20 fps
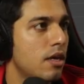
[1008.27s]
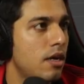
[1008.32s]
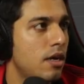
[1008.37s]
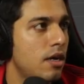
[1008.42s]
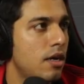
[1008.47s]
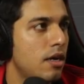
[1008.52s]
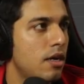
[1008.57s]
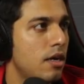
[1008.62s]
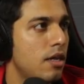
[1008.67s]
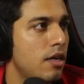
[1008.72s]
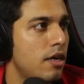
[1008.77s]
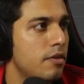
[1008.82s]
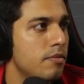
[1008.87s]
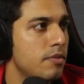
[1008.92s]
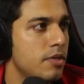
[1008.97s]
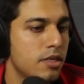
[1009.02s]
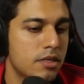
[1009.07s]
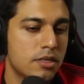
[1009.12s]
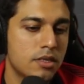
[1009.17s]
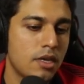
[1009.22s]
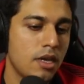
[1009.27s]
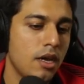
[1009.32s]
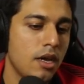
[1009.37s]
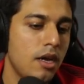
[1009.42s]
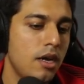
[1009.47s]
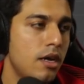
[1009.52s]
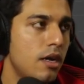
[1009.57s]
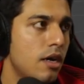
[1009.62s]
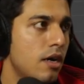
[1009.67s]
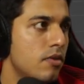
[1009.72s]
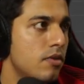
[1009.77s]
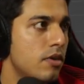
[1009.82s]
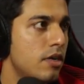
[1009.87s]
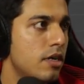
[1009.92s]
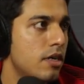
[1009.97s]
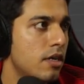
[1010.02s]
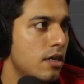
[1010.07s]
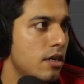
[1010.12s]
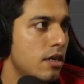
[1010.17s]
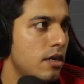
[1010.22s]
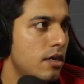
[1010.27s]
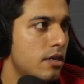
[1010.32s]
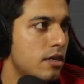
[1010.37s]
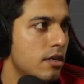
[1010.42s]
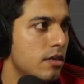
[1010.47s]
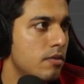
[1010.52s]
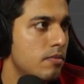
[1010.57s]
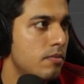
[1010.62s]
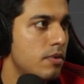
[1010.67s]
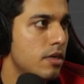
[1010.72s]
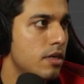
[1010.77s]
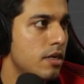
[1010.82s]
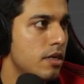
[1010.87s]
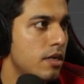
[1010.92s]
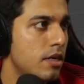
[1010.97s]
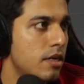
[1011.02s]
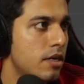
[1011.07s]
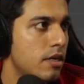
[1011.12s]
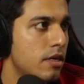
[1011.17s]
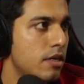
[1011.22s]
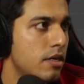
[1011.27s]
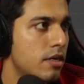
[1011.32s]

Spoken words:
Let me just scale down it a little bit.